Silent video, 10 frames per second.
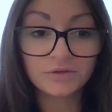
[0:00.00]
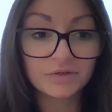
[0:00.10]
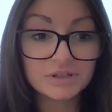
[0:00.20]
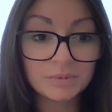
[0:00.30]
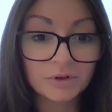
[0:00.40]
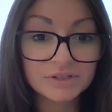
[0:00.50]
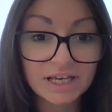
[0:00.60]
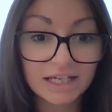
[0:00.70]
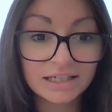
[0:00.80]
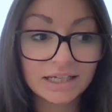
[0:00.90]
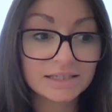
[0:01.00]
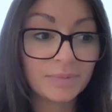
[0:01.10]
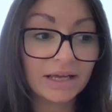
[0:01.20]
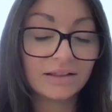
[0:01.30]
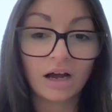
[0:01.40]
a 50%. It's
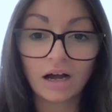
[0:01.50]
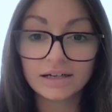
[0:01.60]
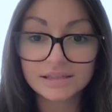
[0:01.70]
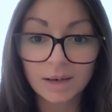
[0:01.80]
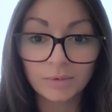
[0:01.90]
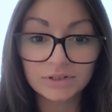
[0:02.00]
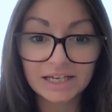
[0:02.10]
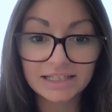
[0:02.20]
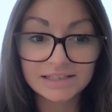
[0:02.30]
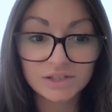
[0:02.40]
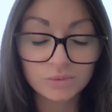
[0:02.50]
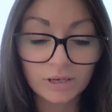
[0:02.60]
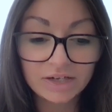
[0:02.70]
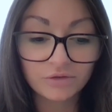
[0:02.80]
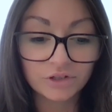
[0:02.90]
been the hottest couple days this
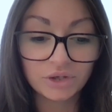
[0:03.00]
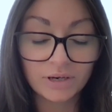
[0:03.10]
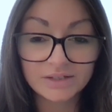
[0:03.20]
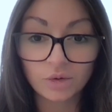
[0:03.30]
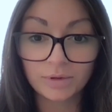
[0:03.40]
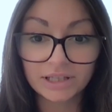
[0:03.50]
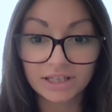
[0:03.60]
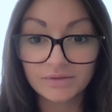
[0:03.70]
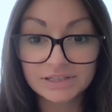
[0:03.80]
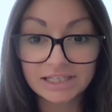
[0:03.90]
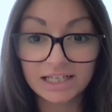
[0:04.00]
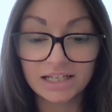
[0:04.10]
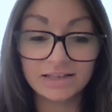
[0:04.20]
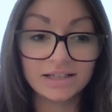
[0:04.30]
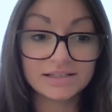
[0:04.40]
week for the U.S. Open that they've
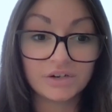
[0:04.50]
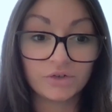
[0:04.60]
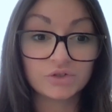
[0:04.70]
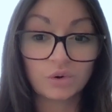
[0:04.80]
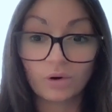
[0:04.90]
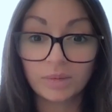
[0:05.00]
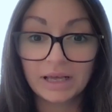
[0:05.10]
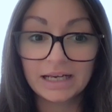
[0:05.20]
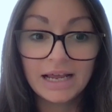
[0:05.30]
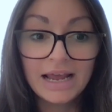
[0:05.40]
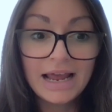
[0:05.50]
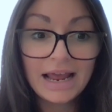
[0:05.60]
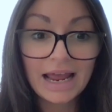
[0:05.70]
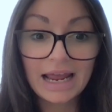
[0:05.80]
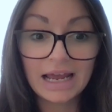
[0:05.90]
seen in this year's tournament,
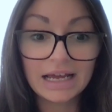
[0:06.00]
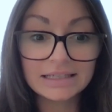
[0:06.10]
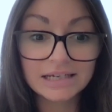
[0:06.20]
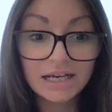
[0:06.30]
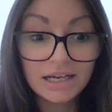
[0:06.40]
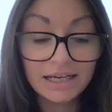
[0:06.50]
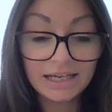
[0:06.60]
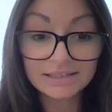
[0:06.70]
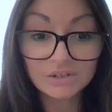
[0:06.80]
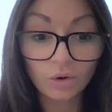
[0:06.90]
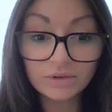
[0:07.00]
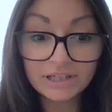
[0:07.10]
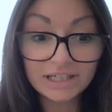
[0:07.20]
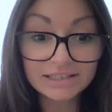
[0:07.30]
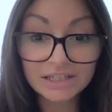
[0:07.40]
and it's
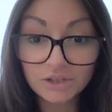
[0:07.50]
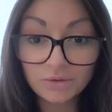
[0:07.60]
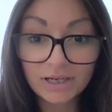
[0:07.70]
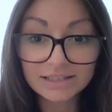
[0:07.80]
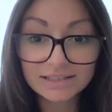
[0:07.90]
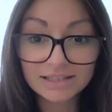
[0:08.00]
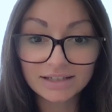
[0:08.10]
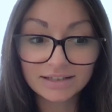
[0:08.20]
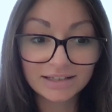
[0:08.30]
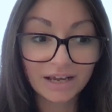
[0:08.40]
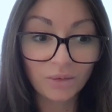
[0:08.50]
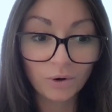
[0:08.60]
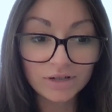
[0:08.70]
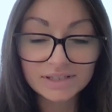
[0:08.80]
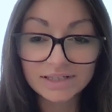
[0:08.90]
only continuing to get
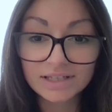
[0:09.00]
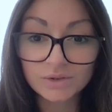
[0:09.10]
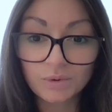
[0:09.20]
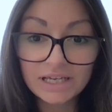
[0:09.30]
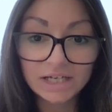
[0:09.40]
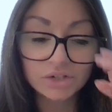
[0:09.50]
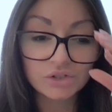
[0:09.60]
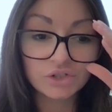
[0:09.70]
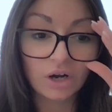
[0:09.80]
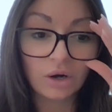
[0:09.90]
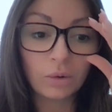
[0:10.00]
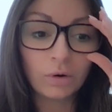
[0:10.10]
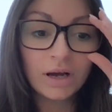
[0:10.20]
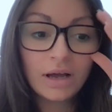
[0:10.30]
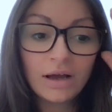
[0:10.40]
worse this week. So